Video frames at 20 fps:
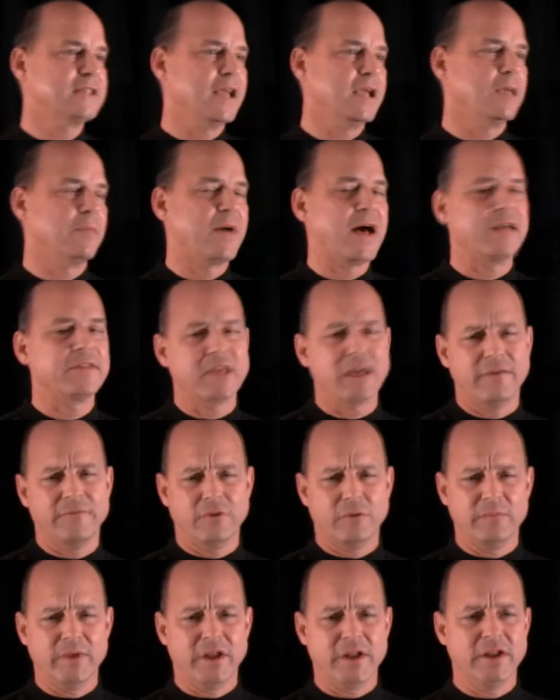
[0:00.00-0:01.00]
think about that
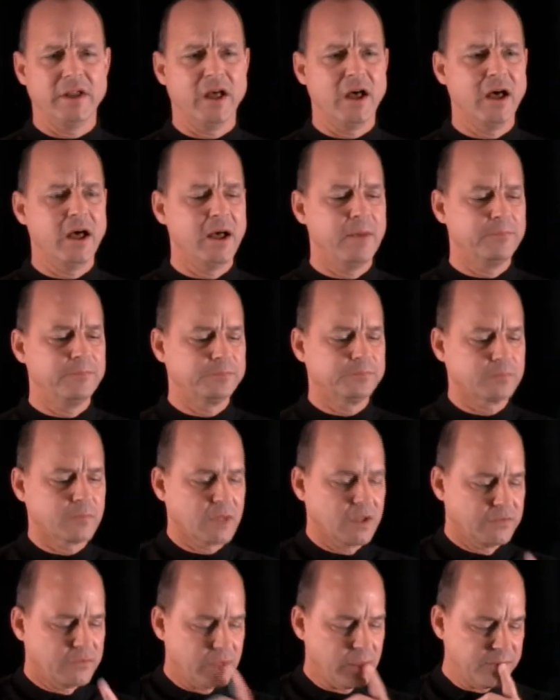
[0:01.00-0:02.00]
for a minute.
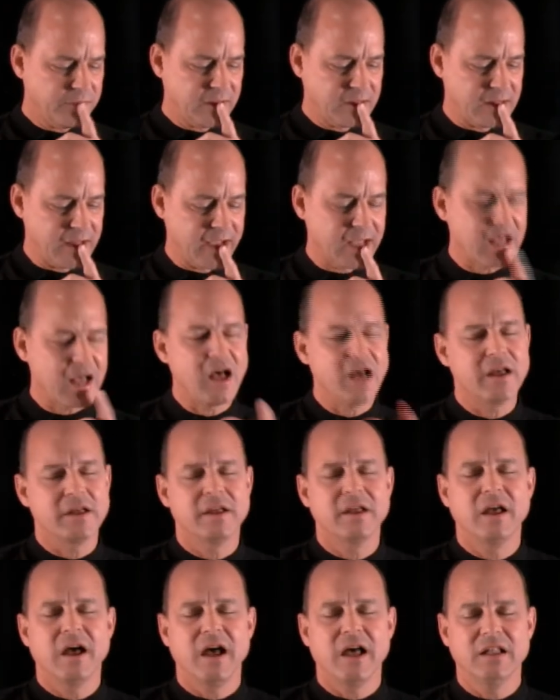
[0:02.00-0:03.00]
Something like,
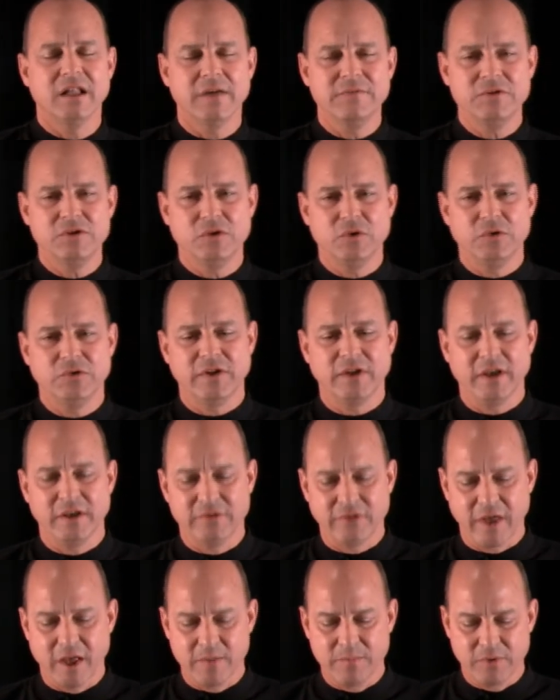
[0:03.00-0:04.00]
I love to use the
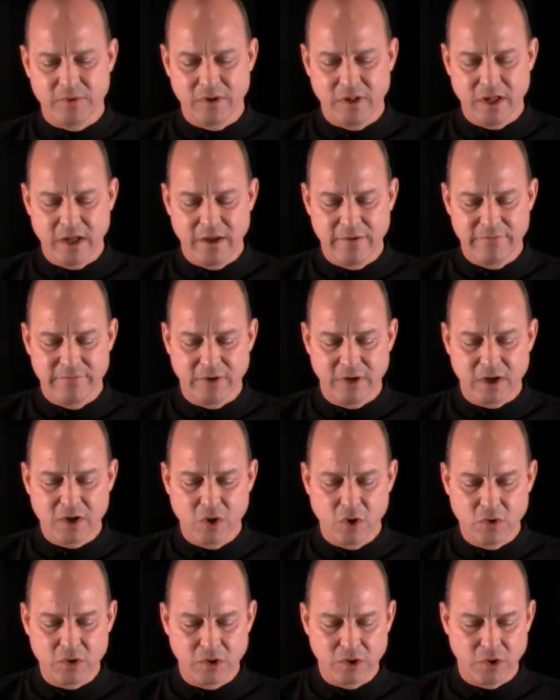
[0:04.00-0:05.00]
example of
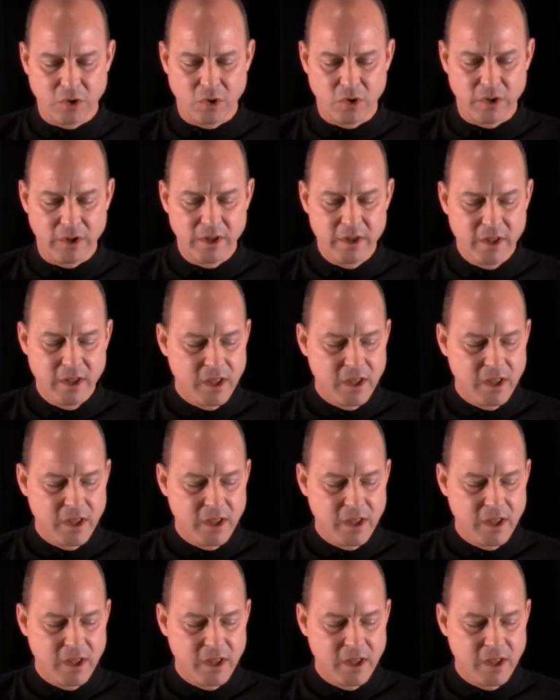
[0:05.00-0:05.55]
Coca-Cola,